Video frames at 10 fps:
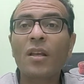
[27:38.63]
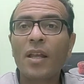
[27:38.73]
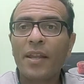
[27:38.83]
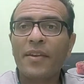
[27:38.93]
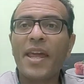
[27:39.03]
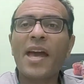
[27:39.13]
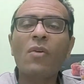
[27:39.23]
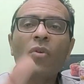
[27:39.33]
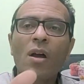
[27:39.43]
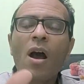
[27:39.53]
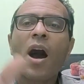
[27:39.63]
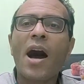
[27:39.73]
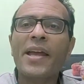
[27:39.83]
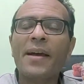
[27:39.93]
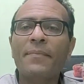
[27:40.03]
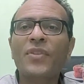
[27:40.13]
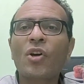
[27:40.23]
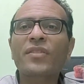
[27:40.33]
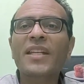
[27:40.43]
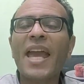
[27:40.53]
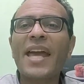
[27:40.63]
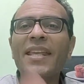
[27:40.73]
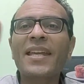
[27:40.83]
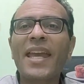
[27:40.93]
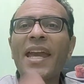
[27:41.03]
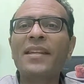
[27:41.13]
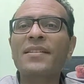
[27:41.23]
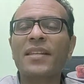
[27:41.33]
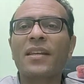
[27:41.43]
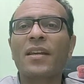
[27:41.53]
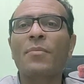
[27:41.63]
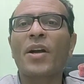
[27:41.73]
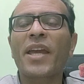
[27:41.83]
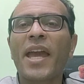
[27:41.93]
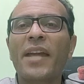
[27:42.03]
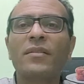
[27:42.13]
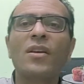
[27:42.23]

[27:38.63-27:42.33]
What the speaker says: Now I am not carrying anything in my hand,